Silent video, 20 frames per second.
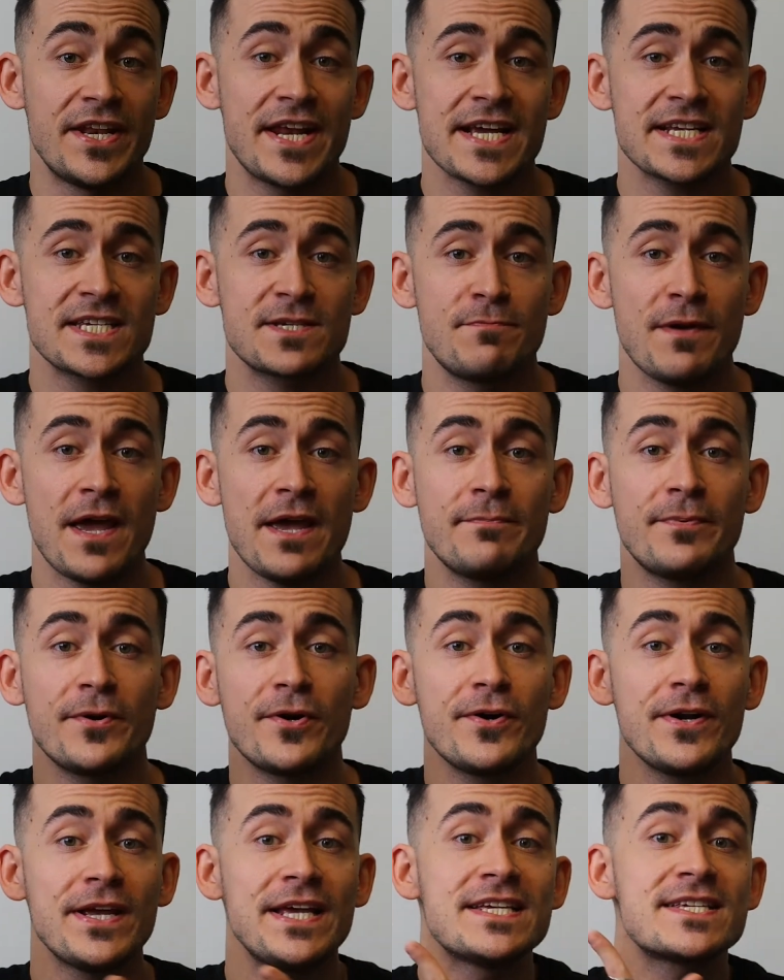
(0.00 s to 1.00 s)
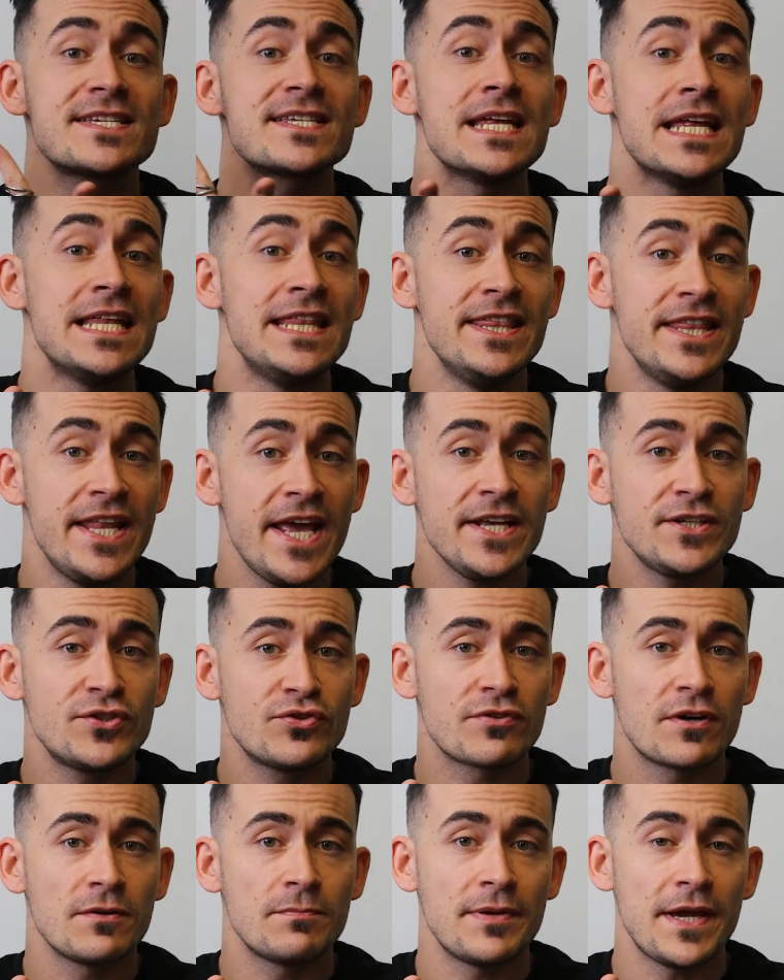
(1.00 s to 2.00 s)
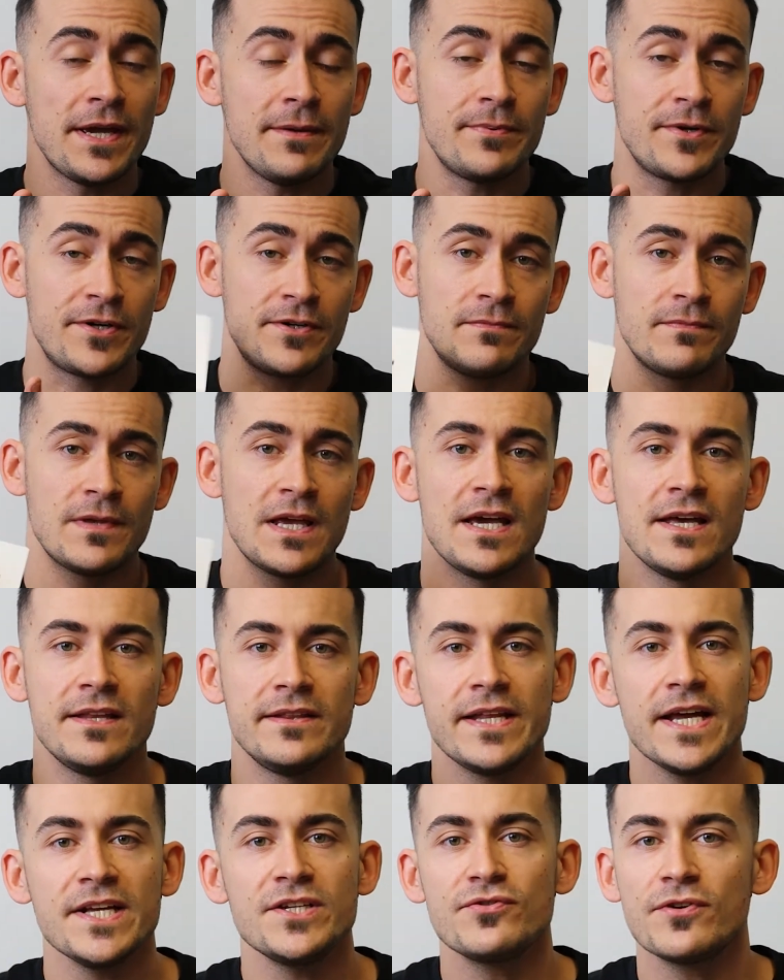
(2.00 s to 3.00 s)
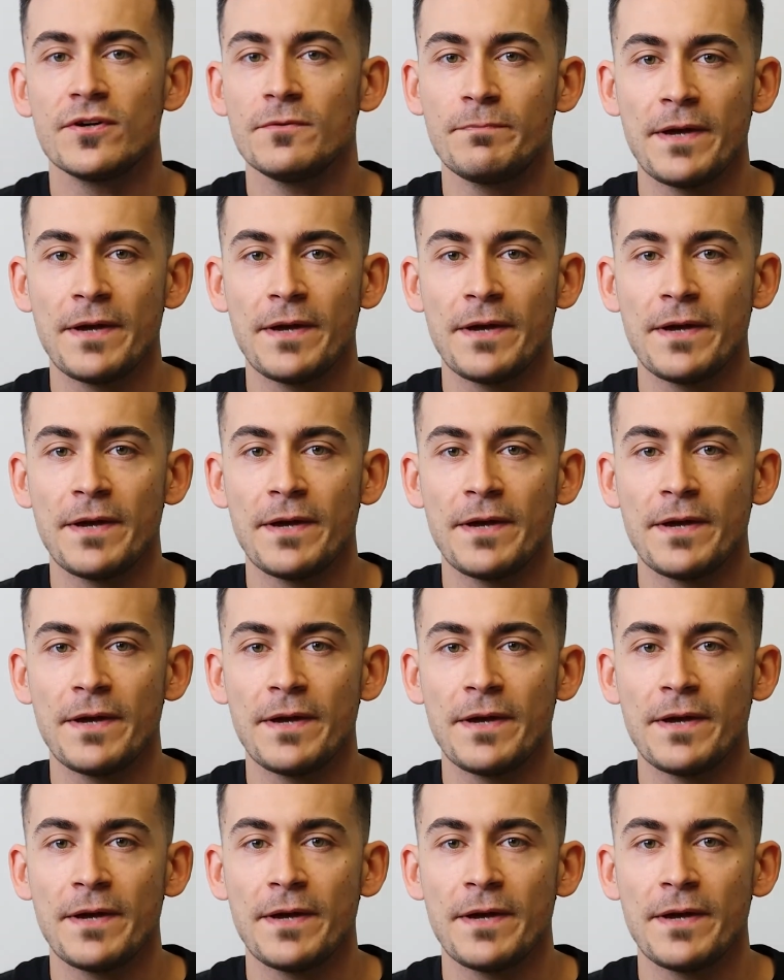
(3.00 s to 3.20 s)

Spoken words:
next paper is natural paper. Natural